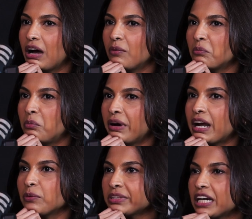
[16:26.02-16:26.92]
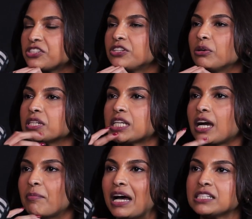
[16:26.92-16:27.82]
What I would like to know is, like,
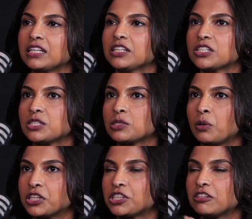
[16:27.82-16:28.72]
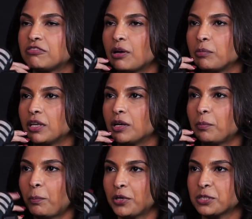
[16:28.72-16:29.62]
I'm asking this question from the
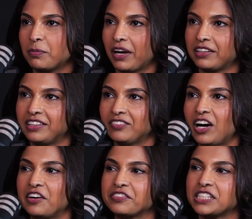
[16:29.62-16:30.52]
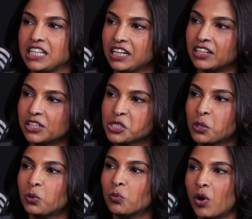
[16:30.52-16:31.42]
perspective of singers
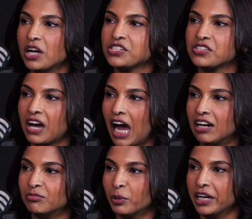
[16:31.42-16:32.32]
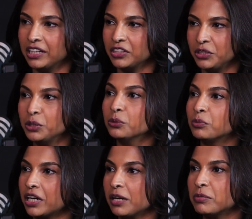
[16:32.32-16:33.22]
who want to have what you
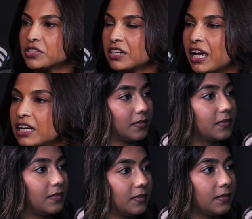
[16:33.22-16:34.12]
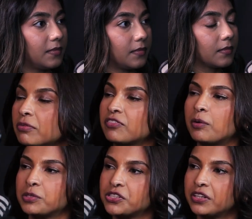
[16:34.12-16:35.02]
were able to get, like that, those type of
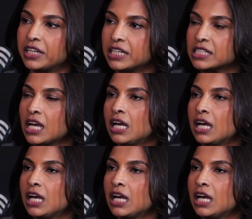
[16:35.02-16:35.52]
opportunities.